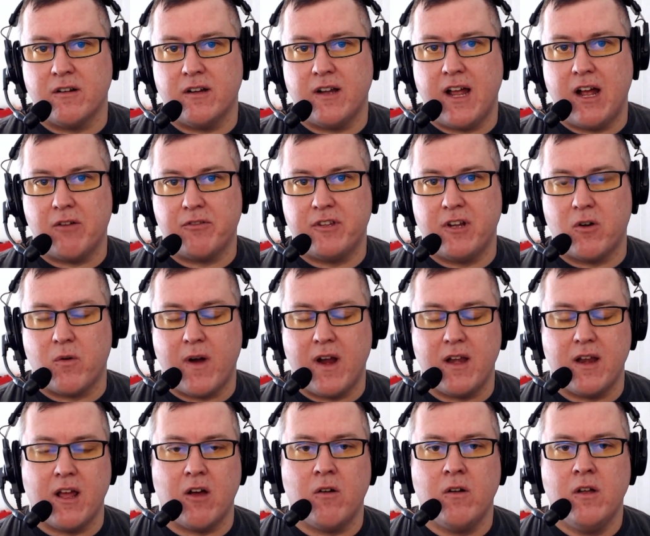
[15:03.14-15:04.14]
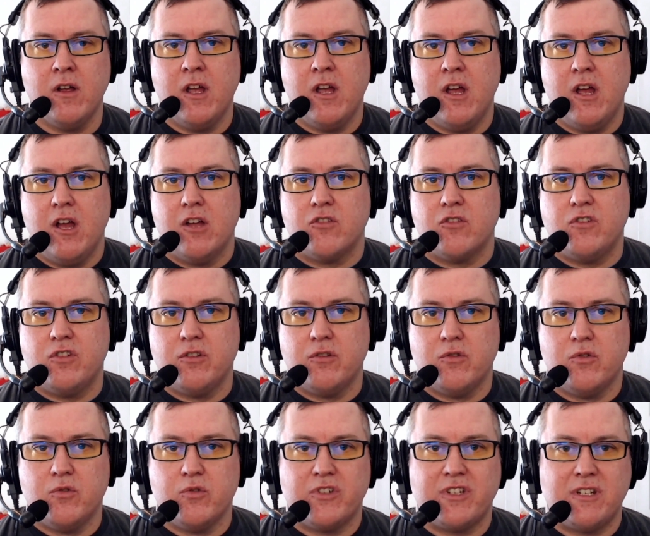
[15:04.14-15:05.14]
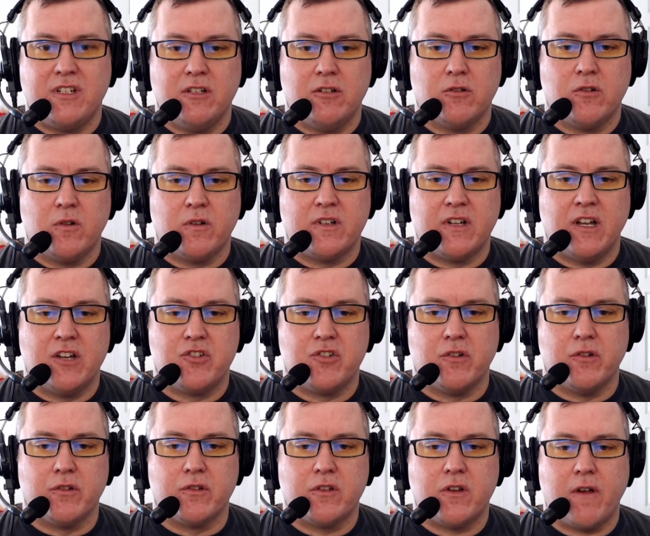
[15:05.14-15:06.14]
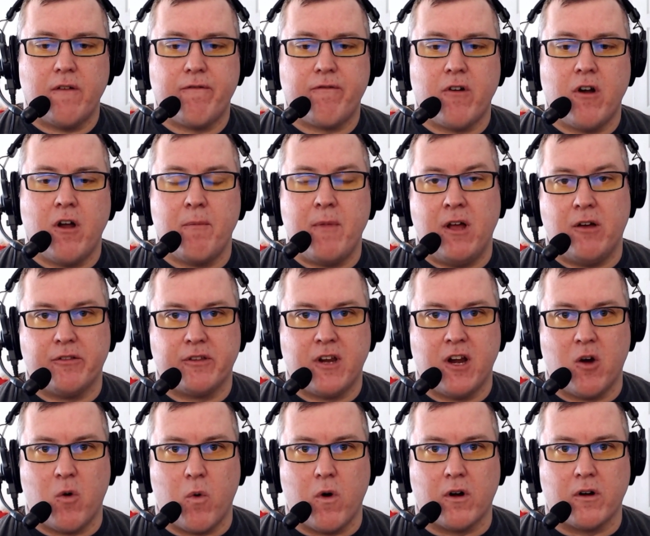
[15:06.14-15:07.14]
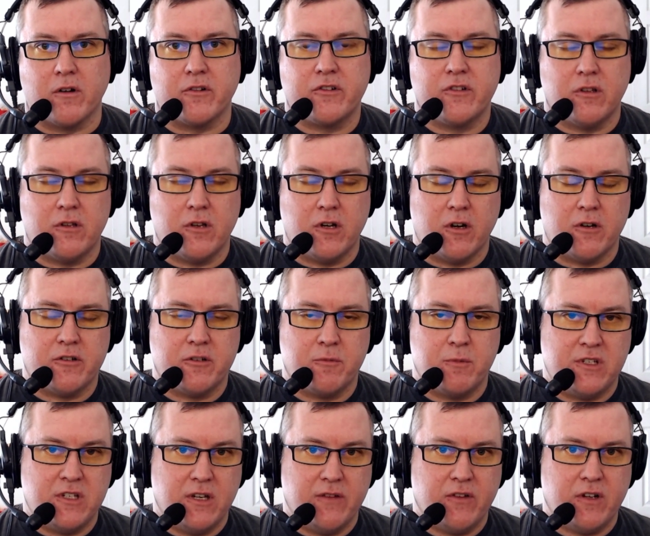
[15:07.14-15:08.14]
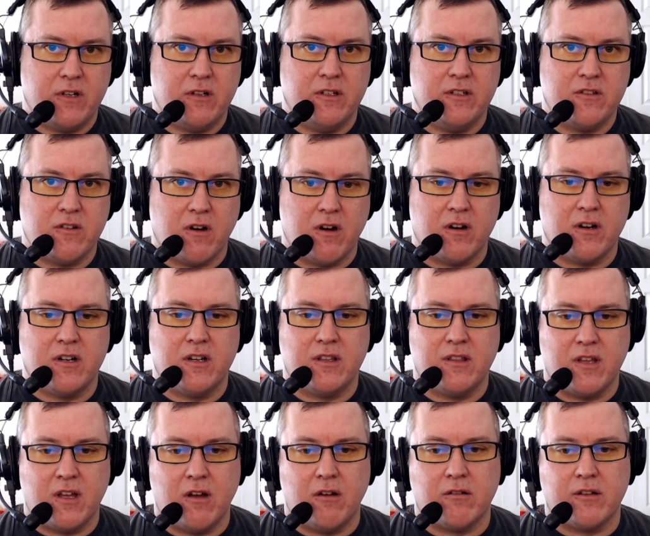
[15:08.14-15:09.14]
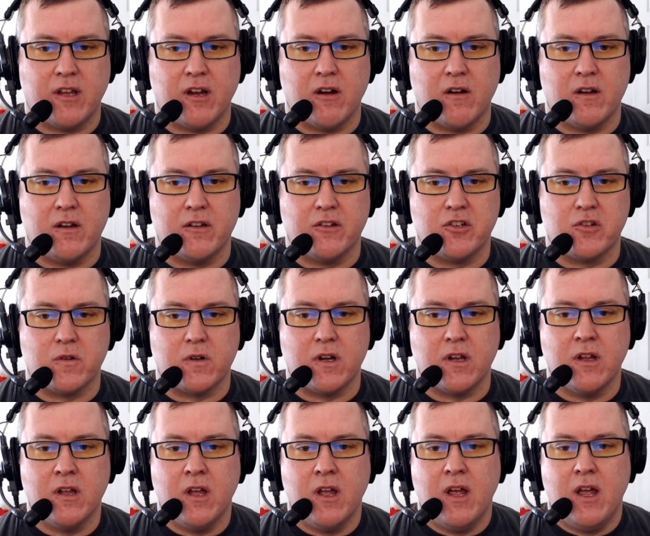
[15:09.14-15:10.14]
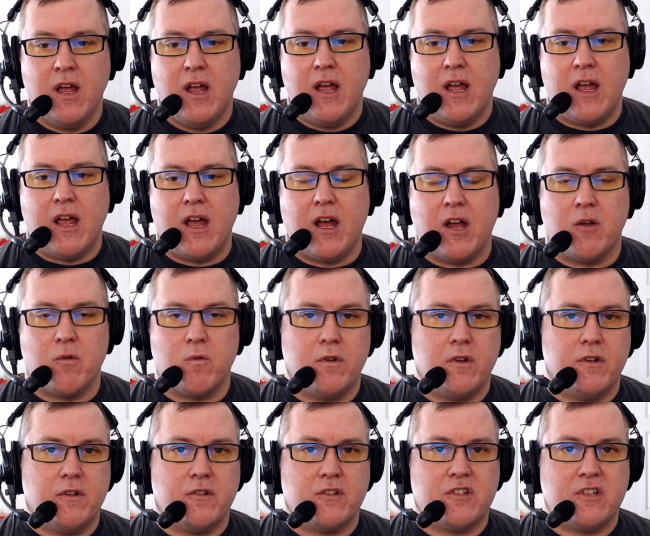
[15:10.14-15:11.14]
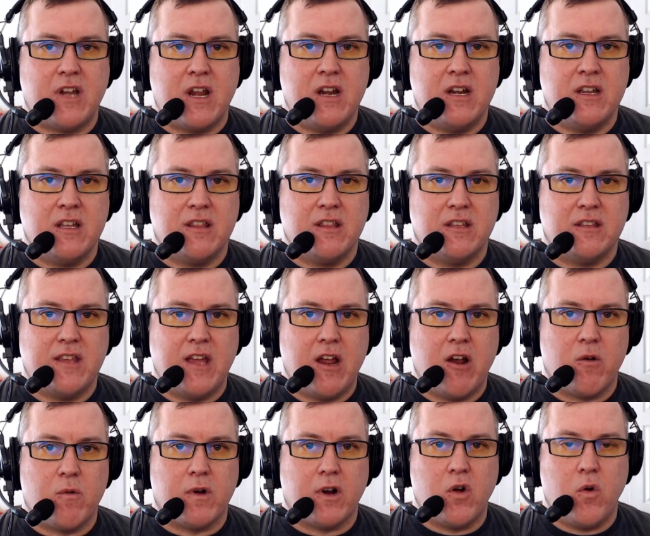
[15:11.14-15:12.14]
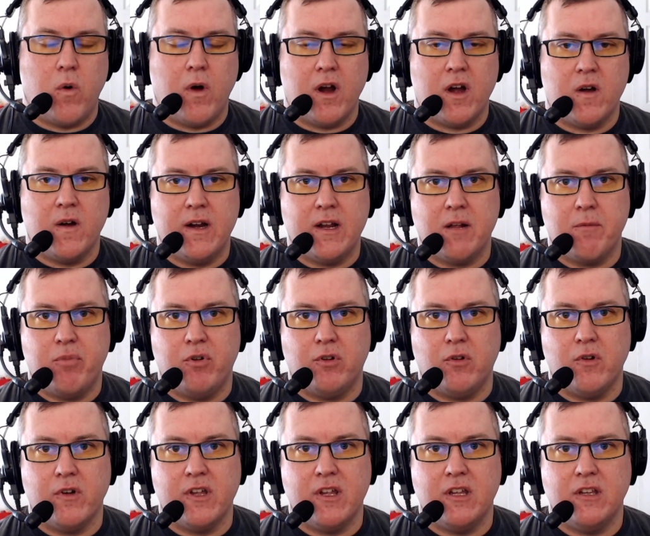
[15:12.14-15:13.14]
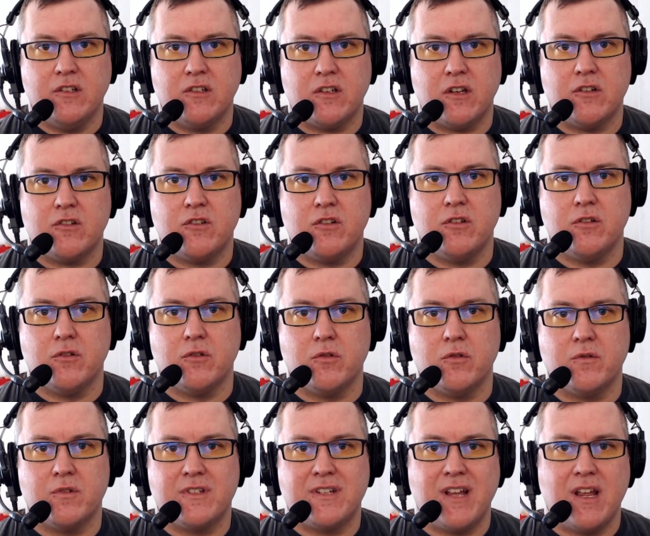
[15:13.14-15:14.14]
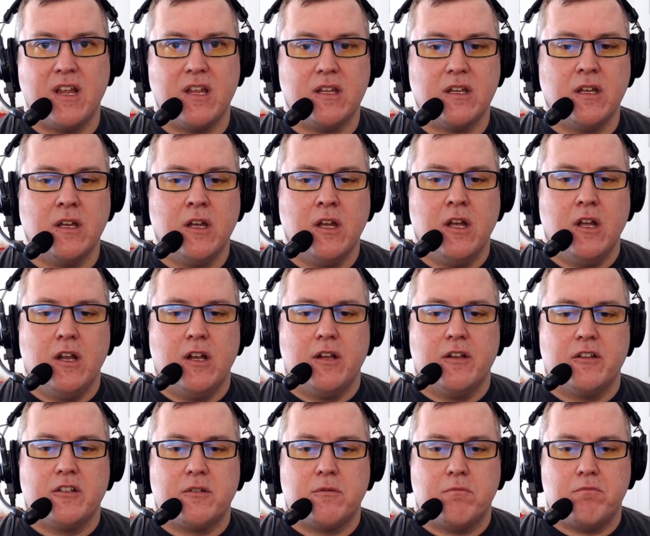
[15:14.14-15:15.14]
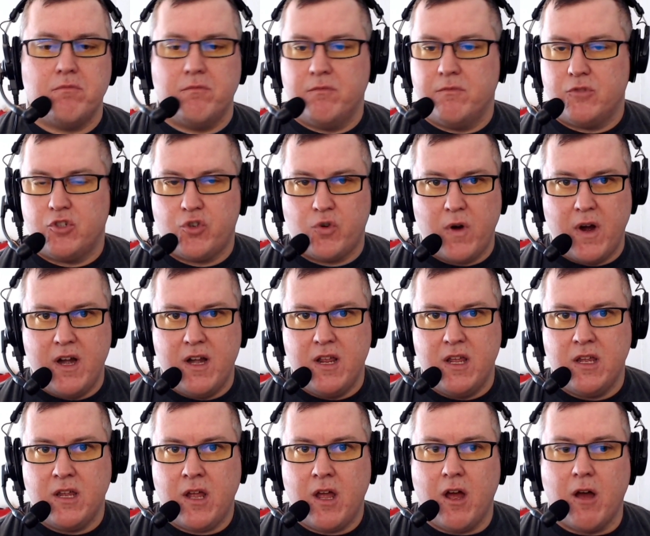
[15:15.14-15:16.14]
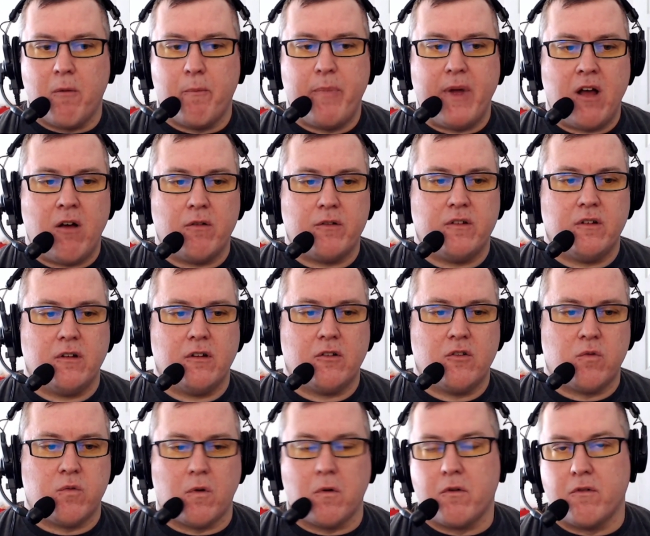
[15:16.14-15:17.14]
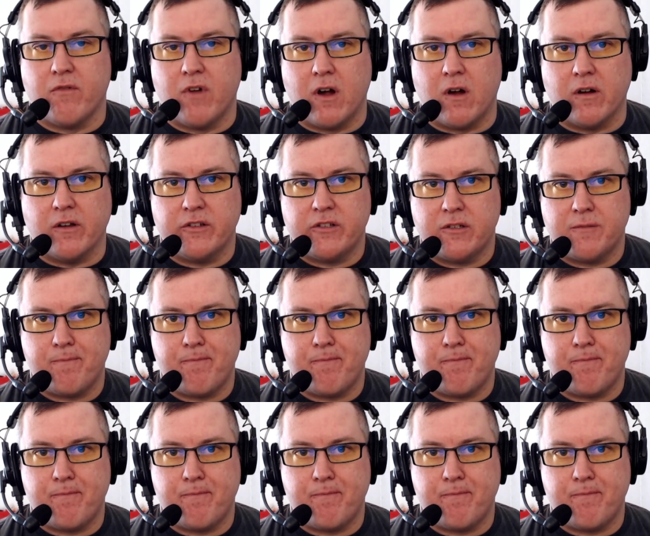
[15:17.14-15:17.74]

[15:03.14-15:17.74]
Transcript: out there right now to steal credentials from healthcare workers. So they are specifically targeting the healthcare industry and stating that they are requiring employees to take training about coronavirus.